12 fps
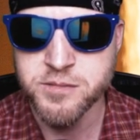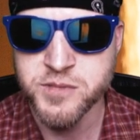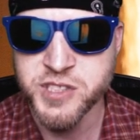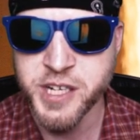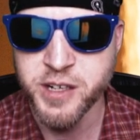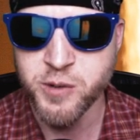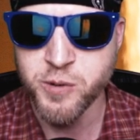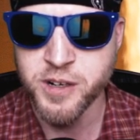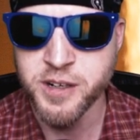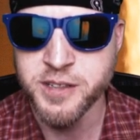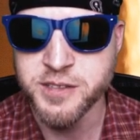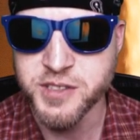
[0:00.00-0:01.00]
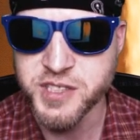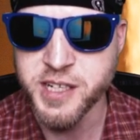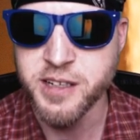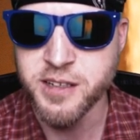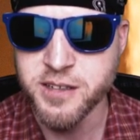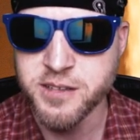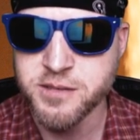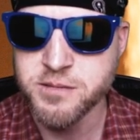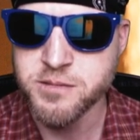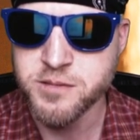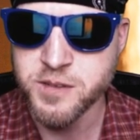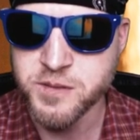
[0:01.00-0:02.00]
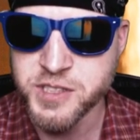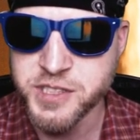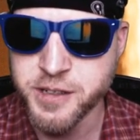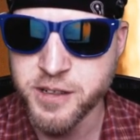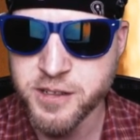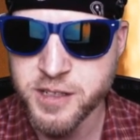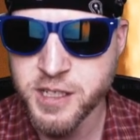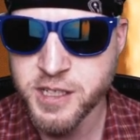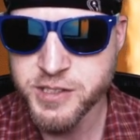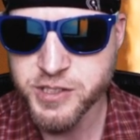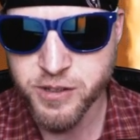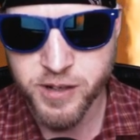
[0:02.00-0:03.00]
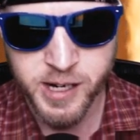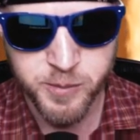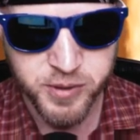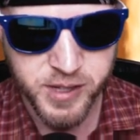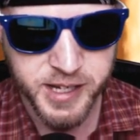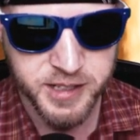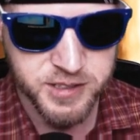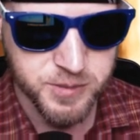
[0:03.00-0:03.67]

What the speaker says: January the 2nd of this year. So I planned